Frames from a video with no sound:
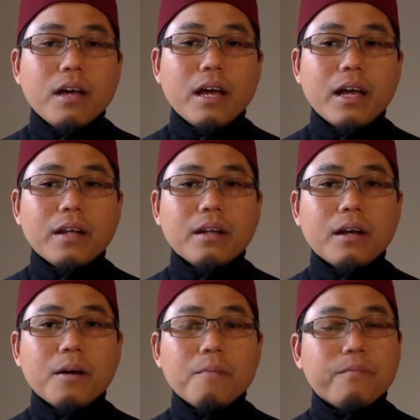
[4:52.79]
And
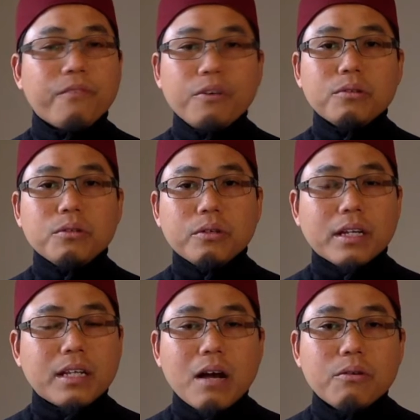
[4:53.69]
for you
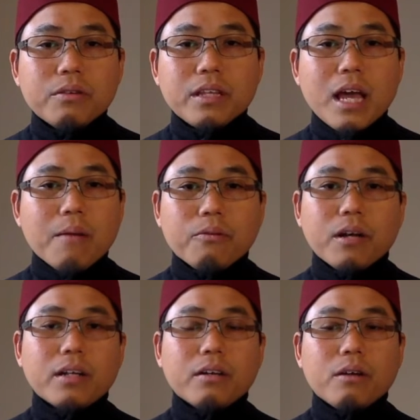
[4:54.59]
can download the app
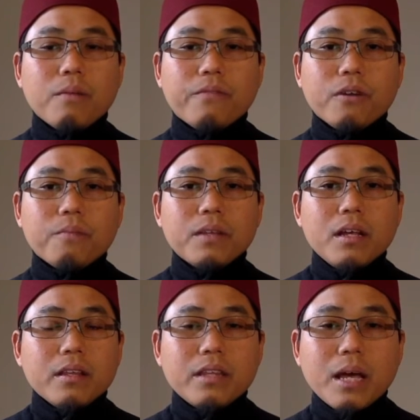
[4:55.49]
Quran Arab from
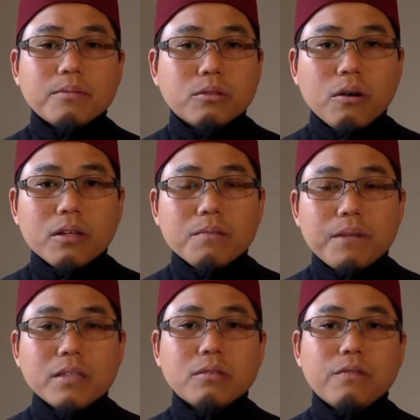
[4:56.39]
the App Store or the
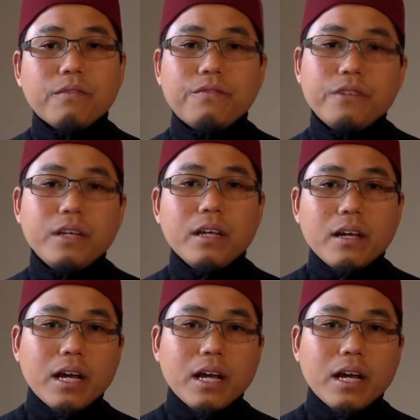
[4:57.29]
Play Store for free.